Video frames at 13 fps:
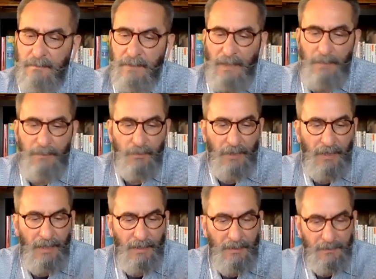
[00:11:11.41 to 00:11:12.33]
came to a
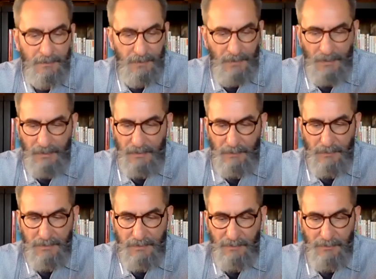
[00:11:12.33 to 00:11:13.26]
head and i
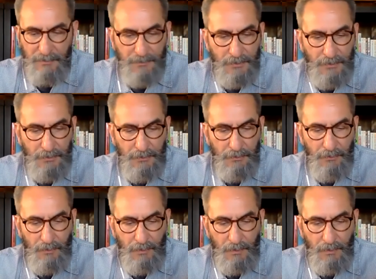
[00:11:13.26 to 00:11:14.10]
was able to